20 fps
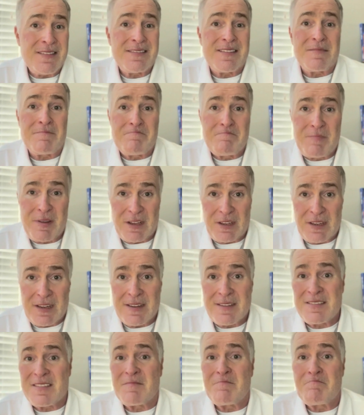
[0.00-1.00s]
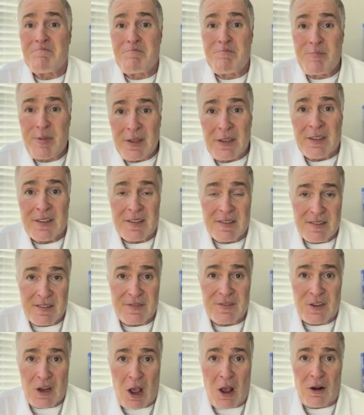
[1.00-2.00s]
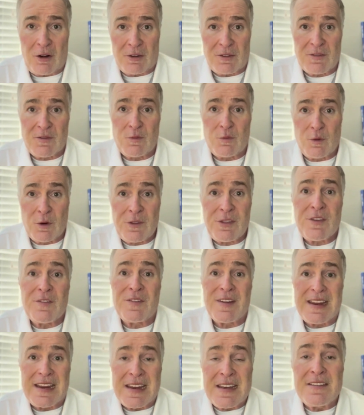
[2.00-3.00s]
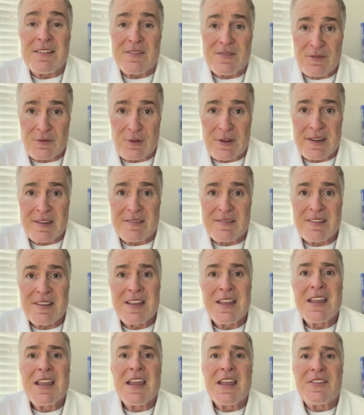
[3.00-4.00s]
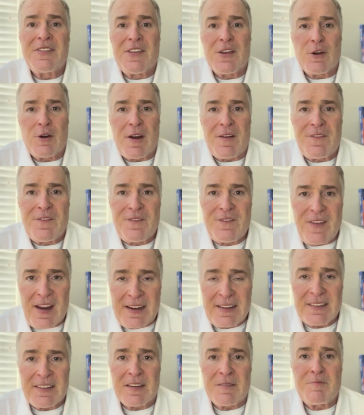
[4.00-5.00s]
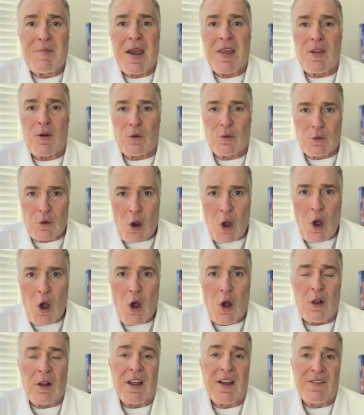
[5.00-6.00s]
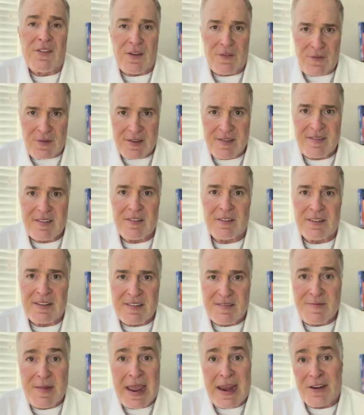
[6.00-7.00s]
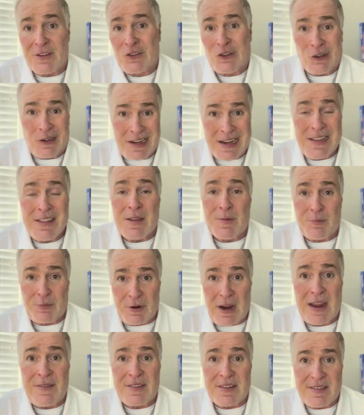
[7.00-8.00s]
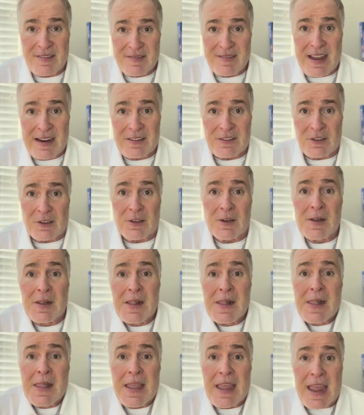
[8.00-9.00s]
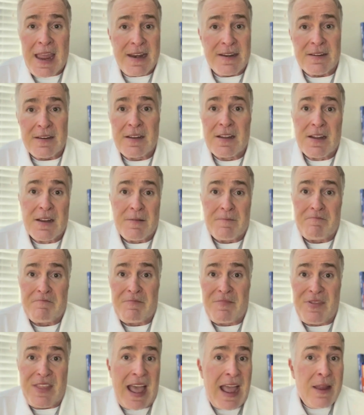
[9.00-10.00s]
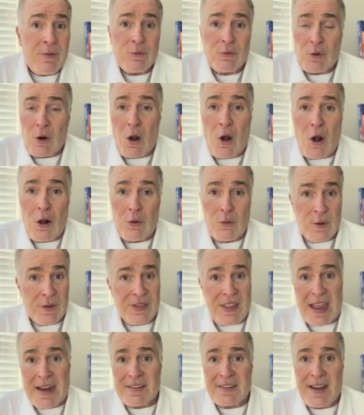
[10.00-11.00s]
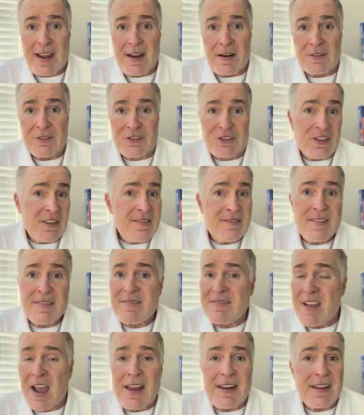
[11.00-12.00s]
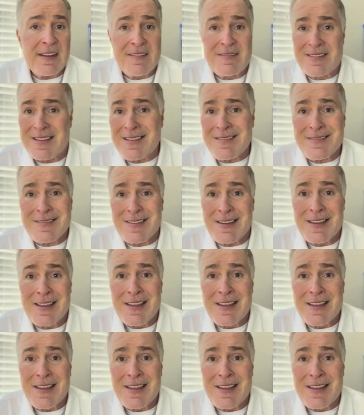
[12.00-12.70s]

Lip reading: and billions and billions of dollars worth of industries that are affected by the role of the facilities manager in the private sector. And that role with that title just does not exist